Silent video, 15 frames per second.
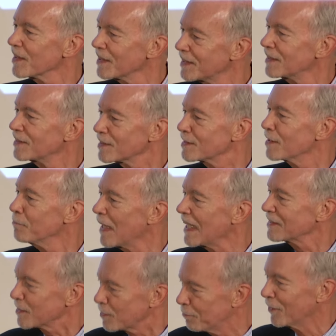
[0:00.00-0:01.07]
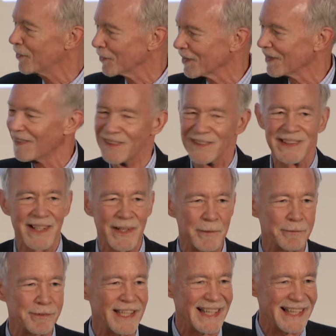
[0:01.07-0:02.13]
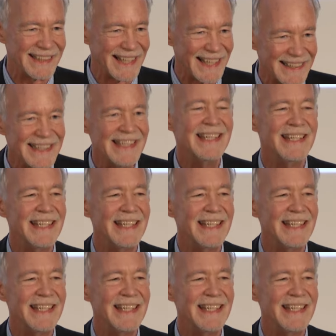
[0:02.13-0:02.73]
that it's the best book on Kofi Annan,